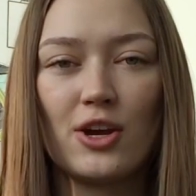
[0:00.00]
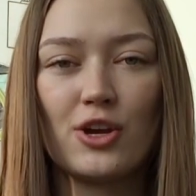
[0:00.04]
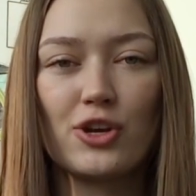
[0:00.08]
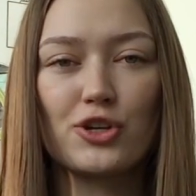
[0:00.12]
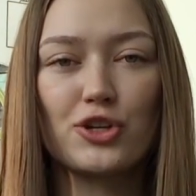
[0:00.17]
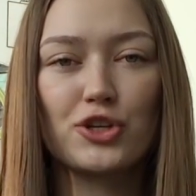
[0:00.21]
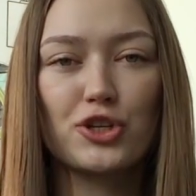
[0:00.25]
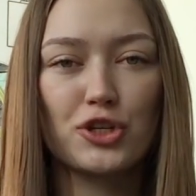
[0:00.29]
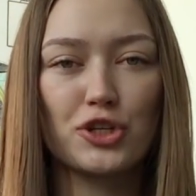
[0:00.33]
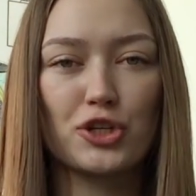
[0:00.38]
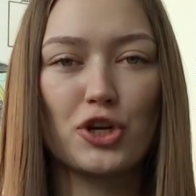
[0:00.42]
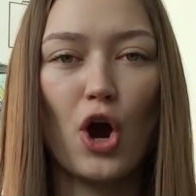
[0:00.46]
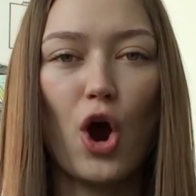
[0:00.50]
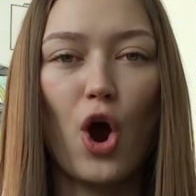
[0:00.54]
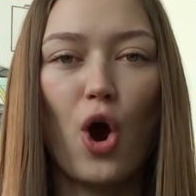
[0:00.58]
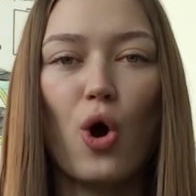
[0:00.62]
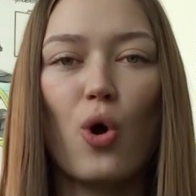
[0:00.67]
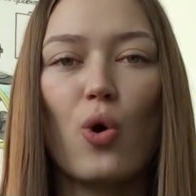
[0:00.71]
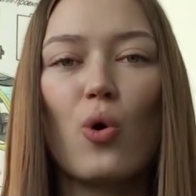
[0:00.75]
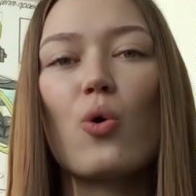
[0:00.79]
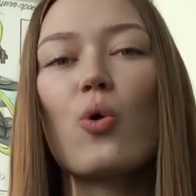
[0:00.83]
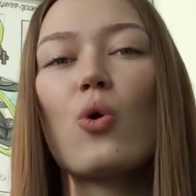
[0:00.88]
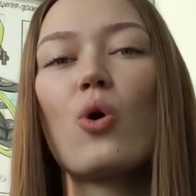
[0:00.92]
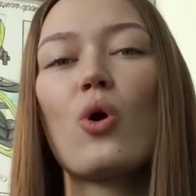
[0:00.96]

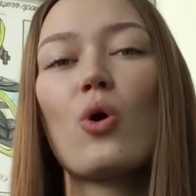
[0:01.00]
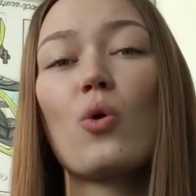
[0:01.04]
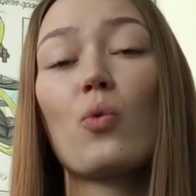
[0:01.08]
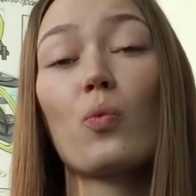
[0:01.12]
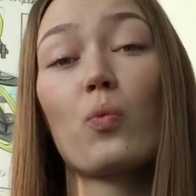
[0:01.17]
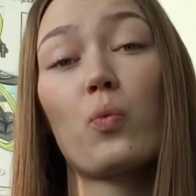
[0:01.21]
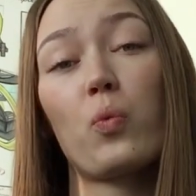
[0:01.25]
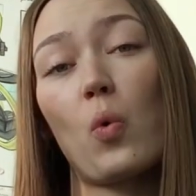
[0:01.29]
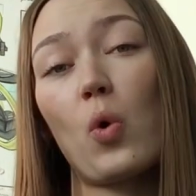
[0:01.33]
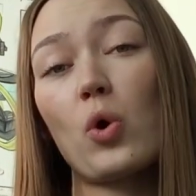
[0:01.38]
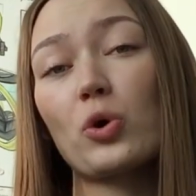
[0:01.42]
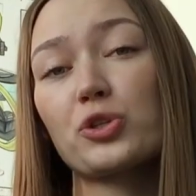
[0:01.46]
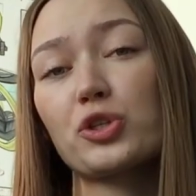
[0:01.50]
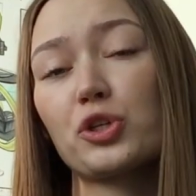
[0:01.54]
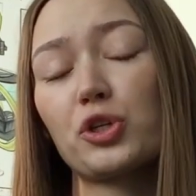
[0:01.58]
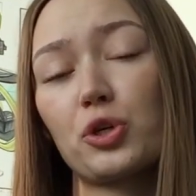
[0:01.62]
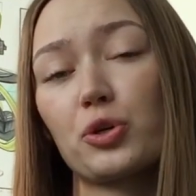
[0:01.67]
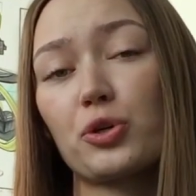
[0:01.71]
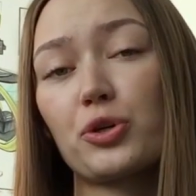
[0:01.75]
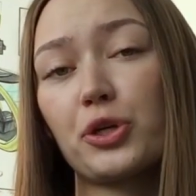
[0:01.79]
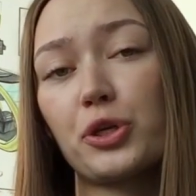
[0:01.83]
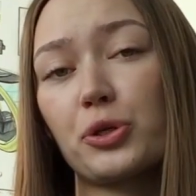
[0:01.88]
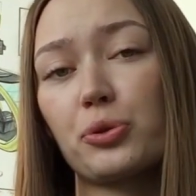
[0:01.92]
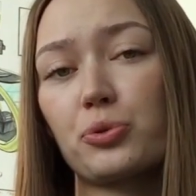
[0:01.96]
show what
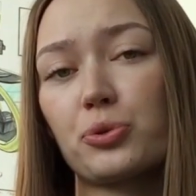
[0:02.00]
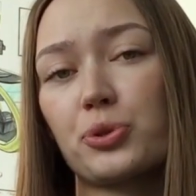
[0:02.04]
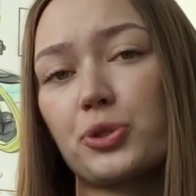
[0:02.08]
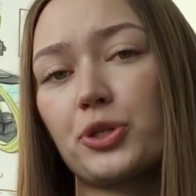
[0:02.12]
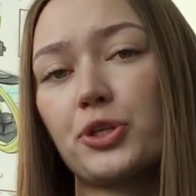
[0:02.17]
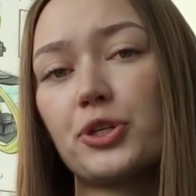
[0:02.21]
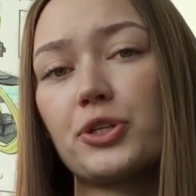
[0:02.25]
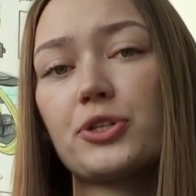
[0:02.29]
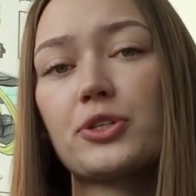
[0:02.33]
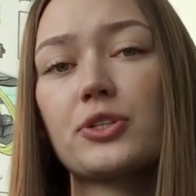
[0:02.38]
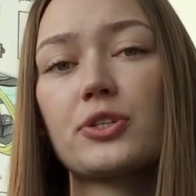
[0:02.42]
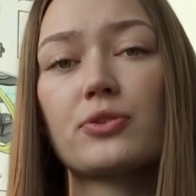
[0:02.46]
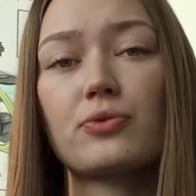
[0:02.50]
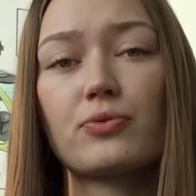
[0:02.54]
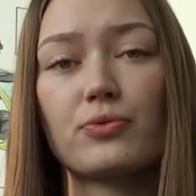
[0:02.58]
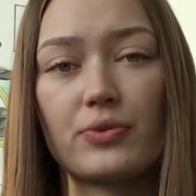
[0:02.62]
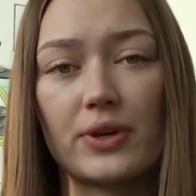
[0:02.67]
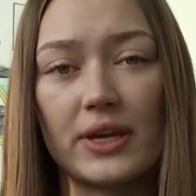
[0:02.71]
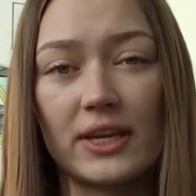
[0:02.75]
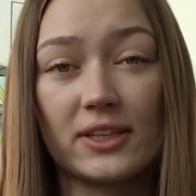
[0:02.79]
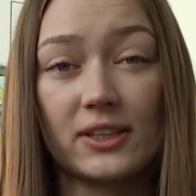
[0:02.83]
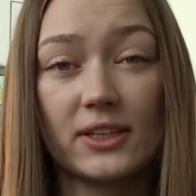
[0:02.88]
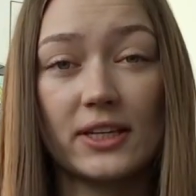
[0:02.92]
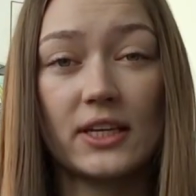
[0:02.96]
your users
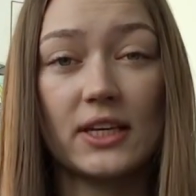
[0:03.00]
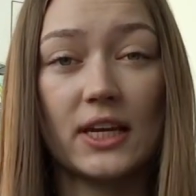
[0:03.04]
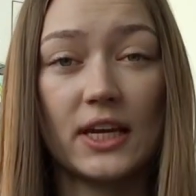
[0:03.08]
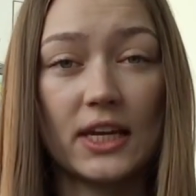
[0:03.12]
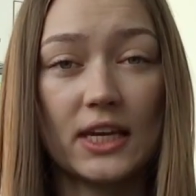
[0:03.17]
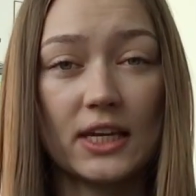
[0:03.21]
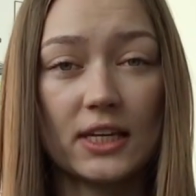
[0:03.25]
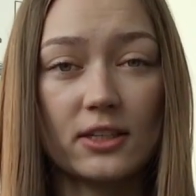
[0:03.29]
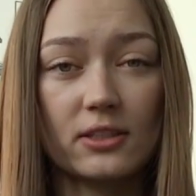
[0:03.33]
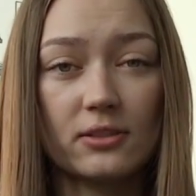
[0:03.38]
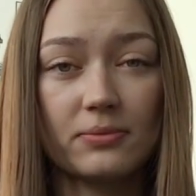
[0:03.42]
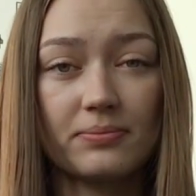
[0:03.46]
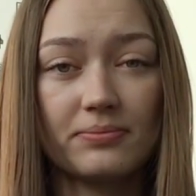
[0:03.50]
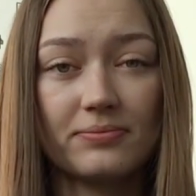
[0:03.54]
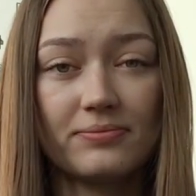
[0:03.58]
really need.